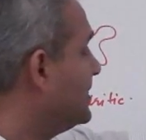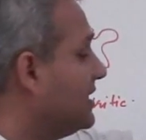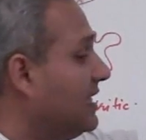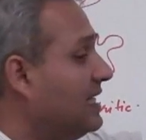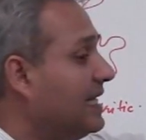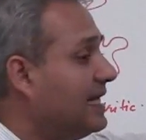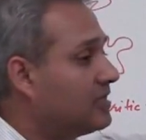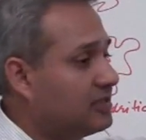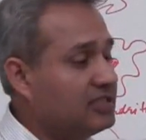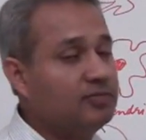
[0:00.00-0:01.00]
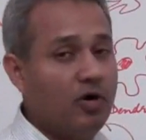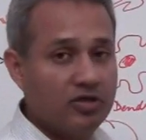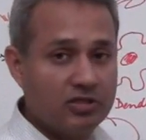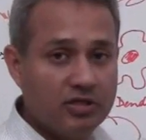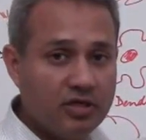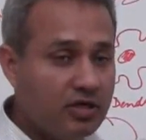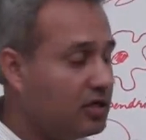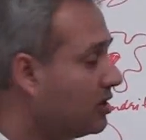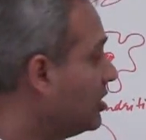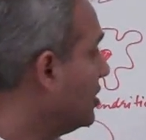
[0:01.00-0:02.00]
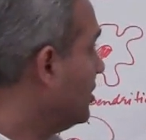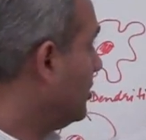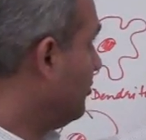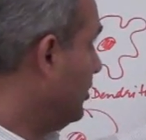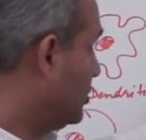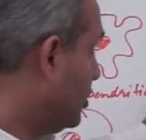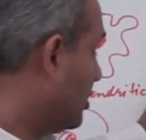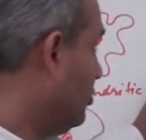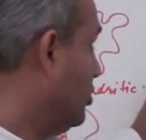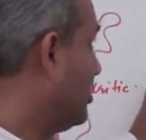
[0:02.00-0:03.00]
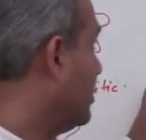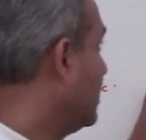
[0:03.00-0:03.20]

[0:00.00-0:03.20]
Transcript: is the innate response. We'll talk more.